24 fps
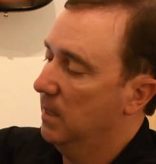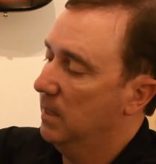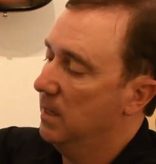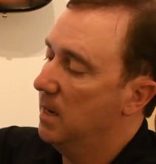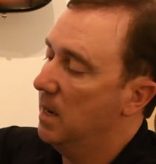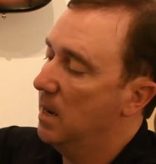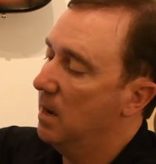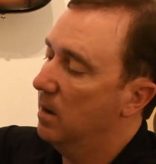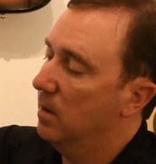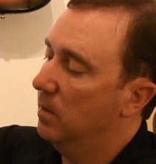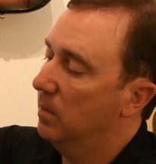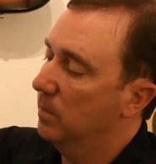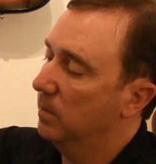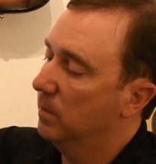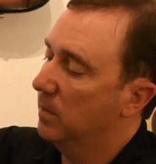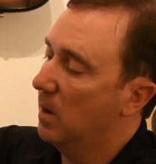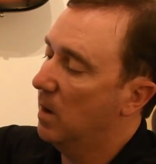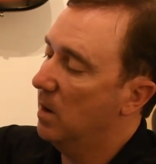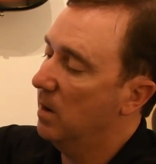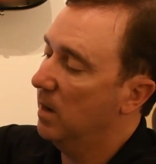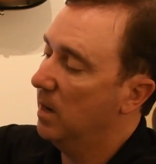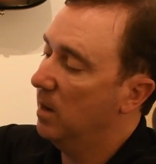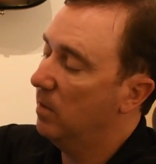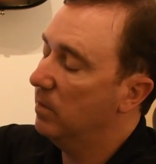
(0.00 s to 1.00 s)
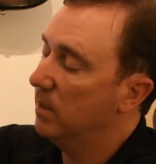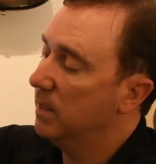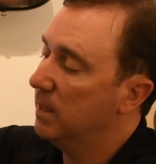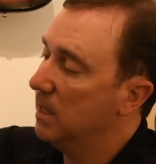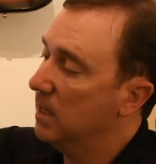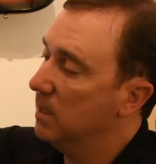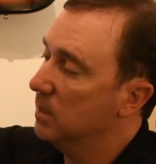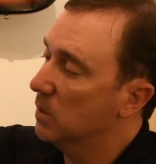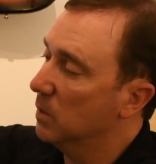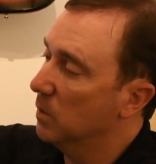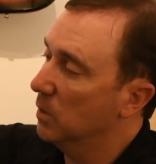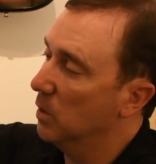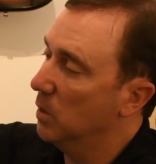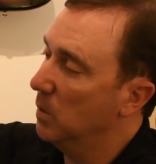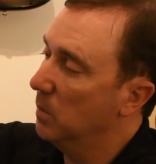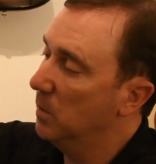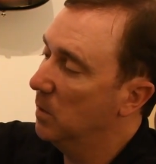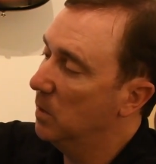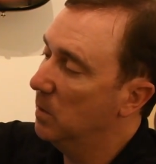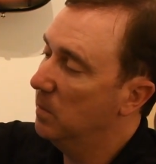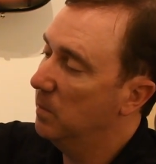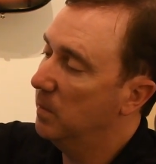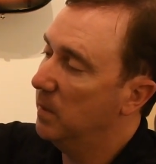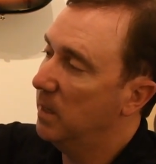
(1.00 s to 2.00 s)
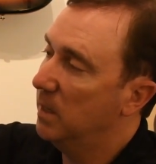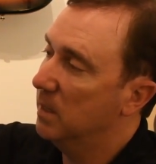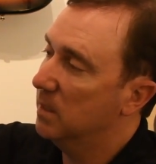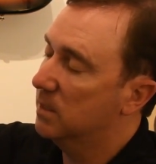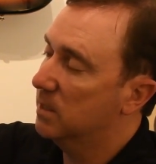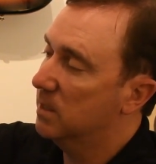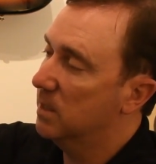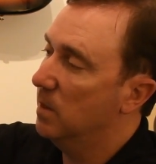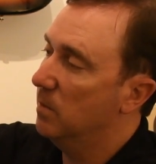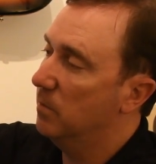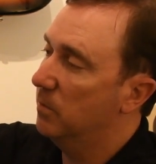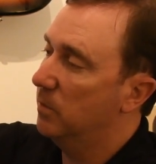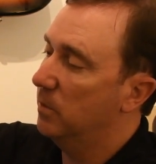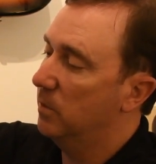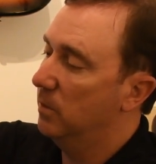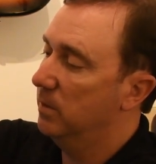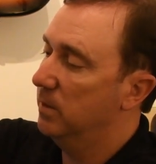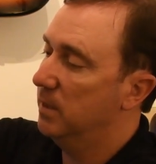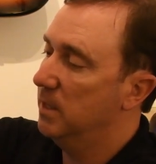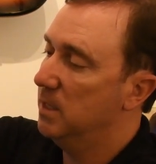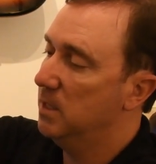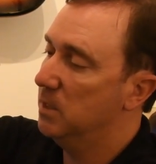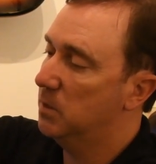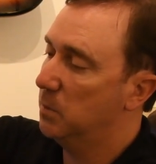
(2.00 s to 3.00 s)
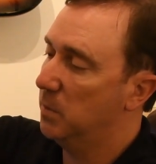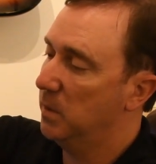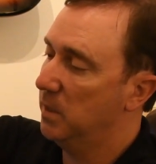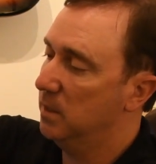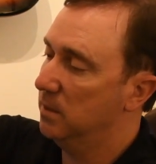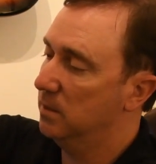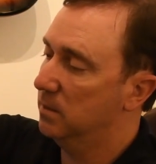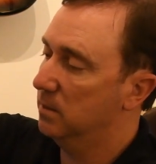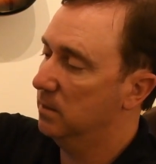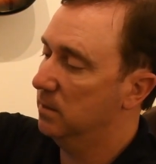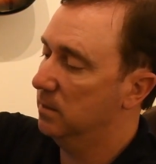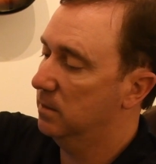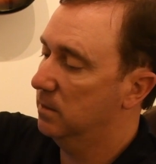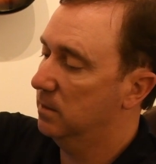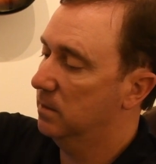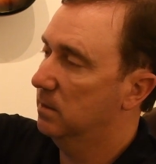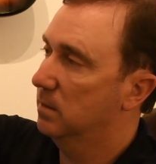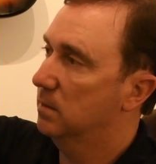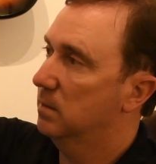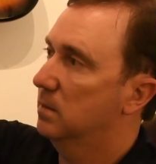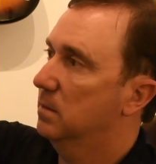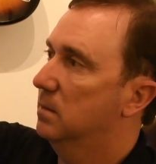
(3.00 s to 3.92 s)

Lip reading: Now, everything's aluminum except for these pieces.